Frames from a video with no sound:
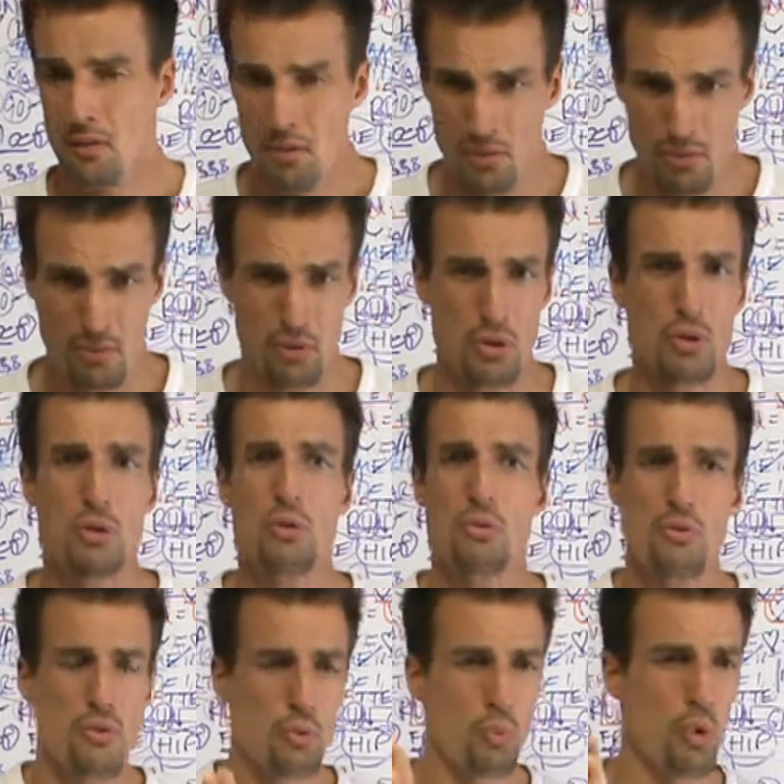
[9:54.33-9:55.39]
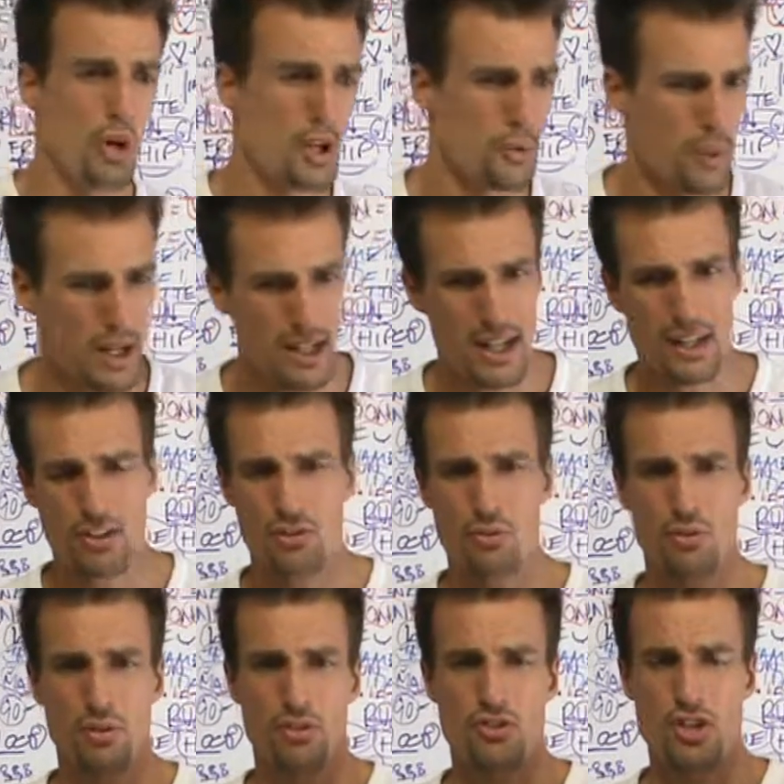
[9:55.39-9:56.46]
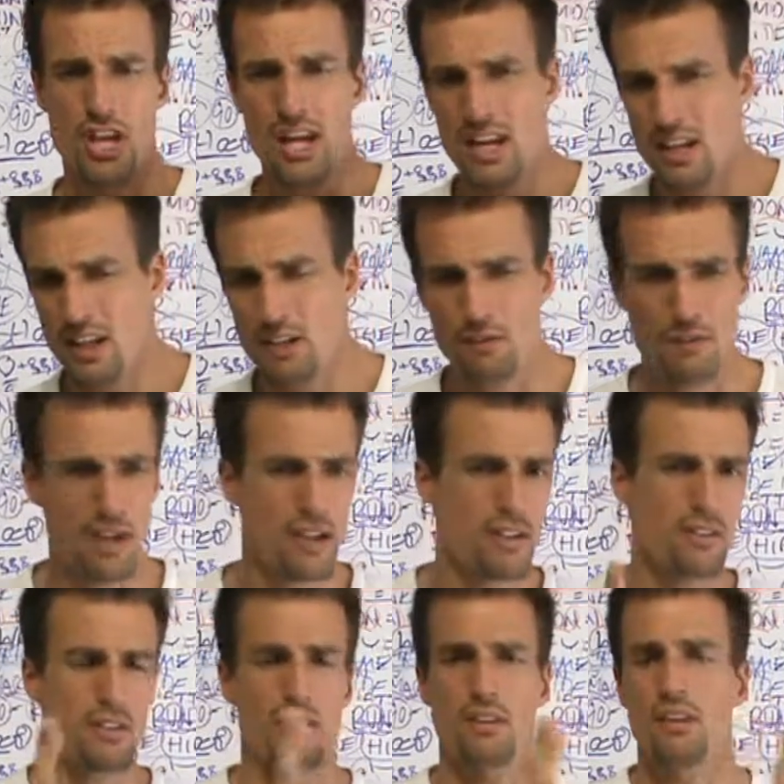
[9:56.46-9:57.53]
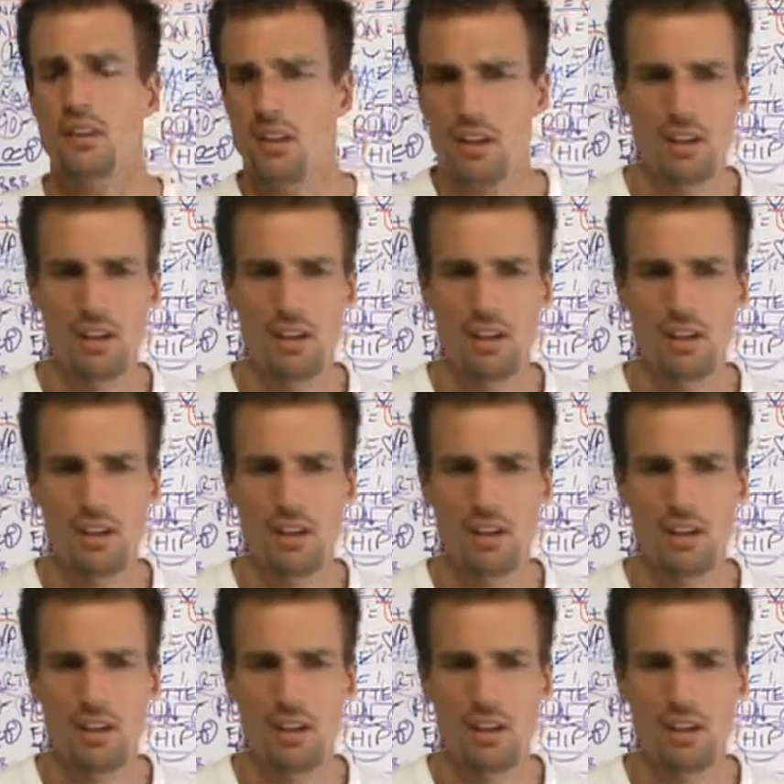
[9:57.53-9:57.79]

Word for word: through the wood right next to a chain link fence and